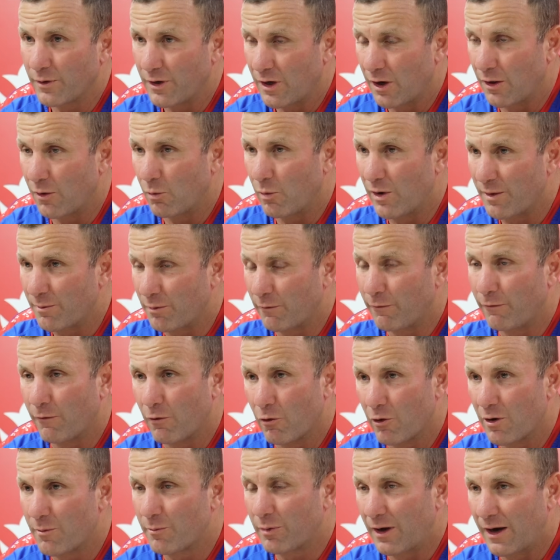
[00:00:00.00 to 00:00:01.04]
The week
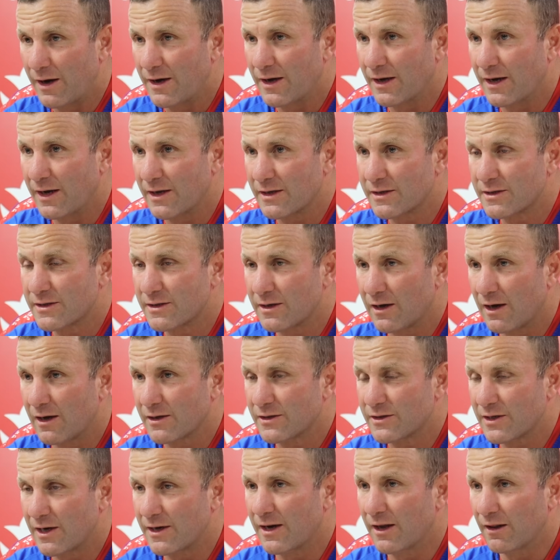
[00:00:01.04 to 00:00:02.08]
before he played against
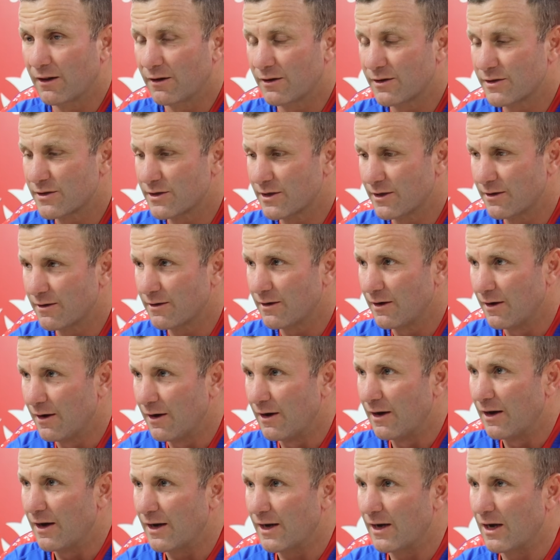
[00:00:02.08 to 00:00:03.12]
St Helens, and
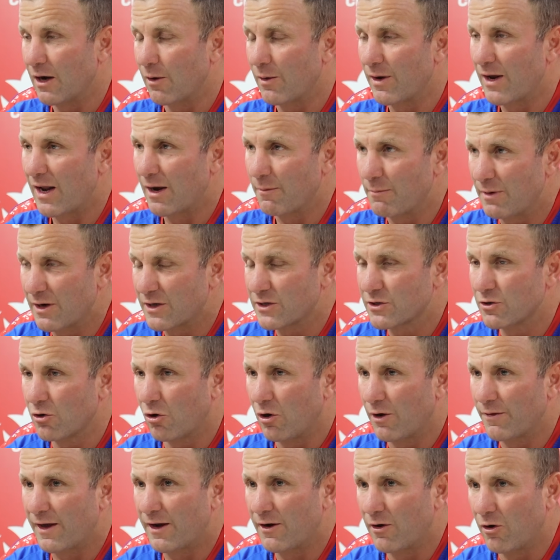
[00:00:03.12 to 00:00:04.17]
he had a mixed
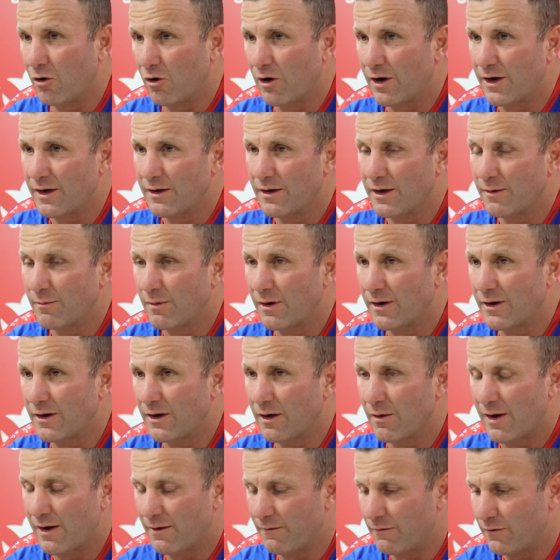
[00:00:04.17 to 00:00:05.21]
night that night. He
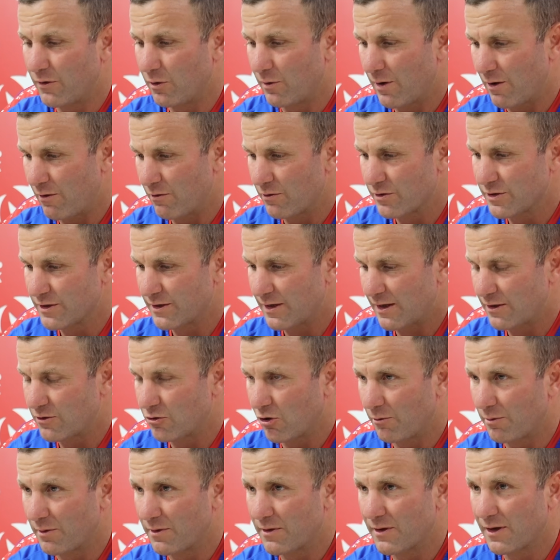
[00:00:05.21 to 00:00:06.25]
had a few errors and that
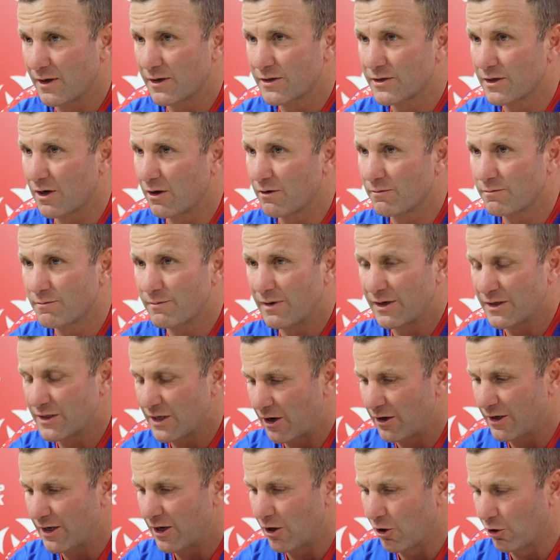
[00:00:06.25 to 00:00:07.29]
type of thing. So it's
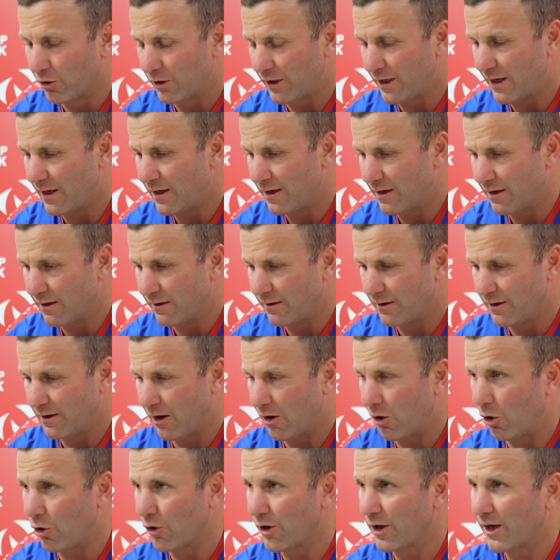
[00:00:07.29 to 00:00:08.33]
only early
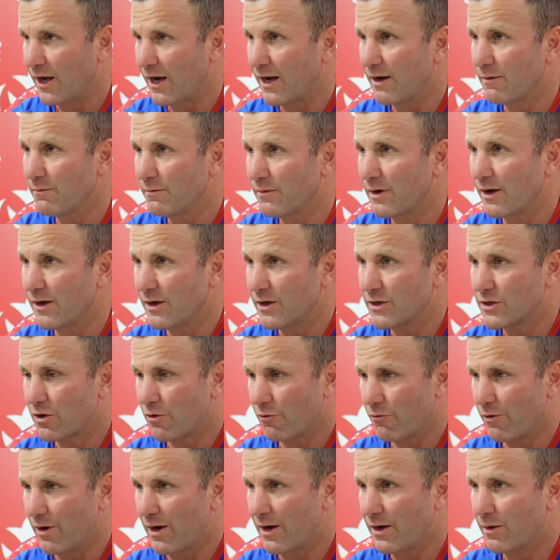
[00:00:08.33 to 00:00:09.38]
on again in his
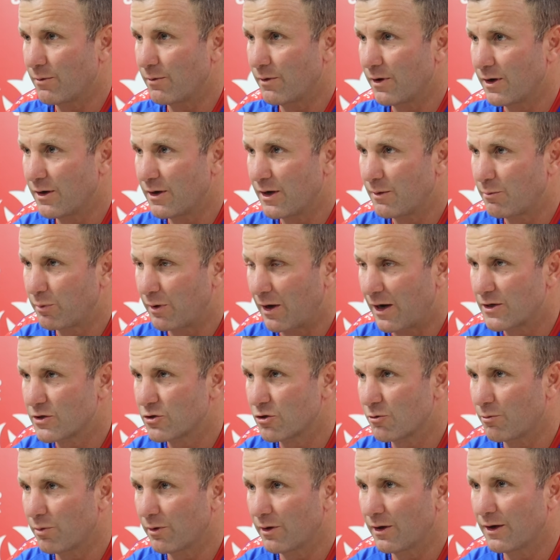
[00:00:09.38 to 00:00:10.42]
career. He played
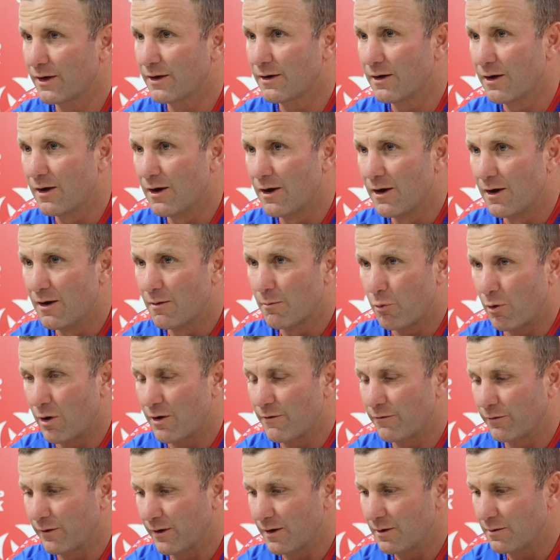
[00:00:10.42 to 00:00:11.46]
Super League
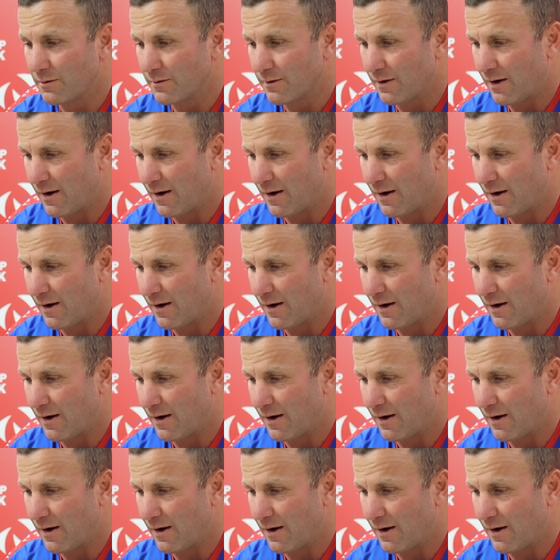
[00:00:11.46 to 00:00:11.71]
briefly.